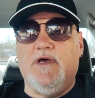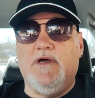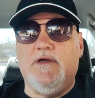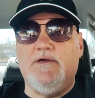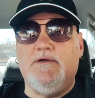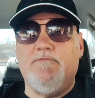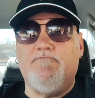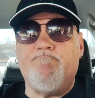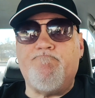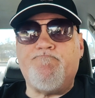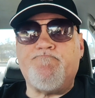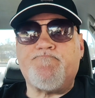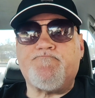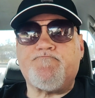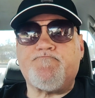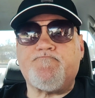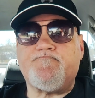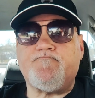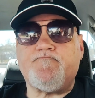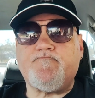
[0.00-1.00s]

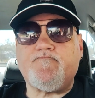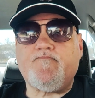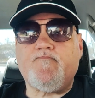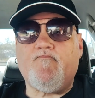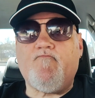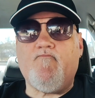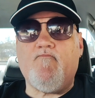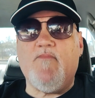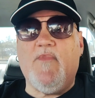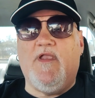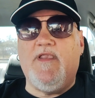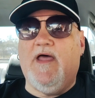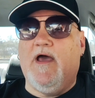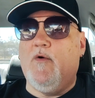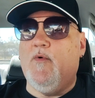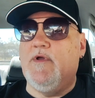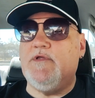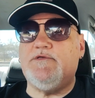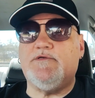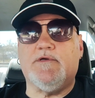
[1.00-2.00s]

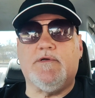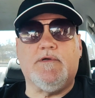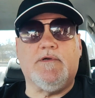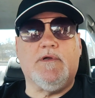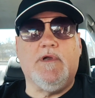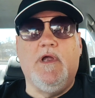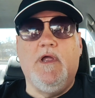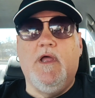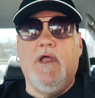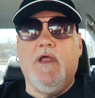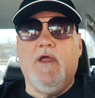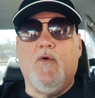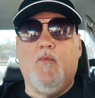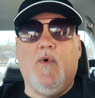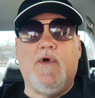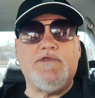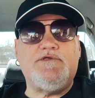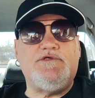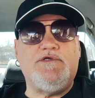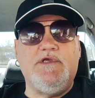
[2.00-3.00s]
Not quite sure
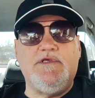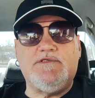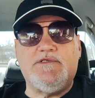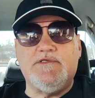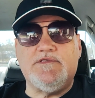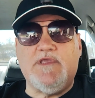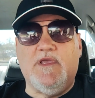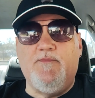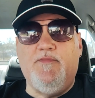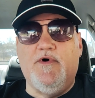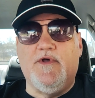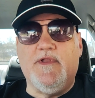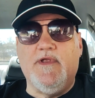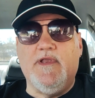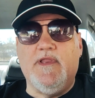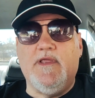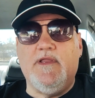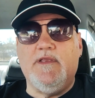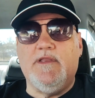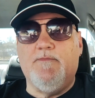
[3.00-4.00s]
what cheeses they put
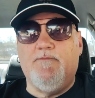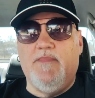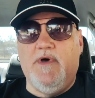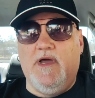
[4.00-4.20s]
in it,